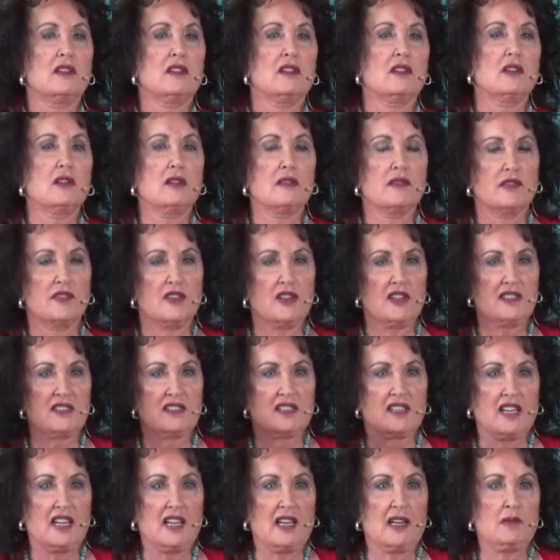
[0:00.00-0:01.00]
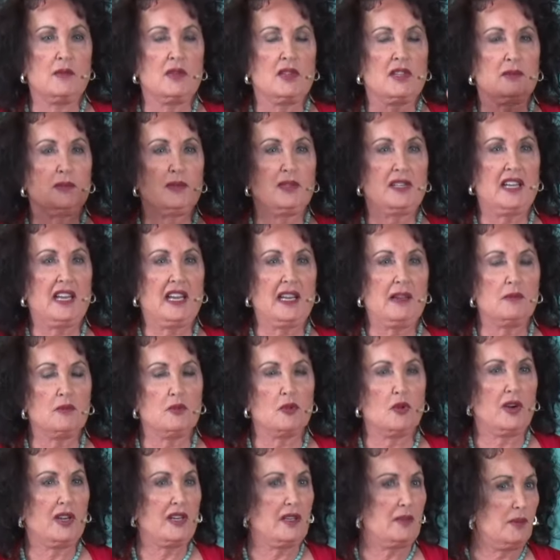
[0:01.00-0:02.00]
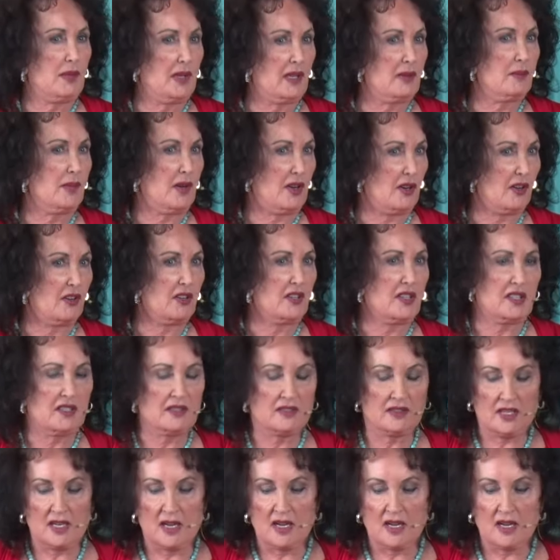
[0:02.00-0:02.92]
her friends came, and it became quite a big party.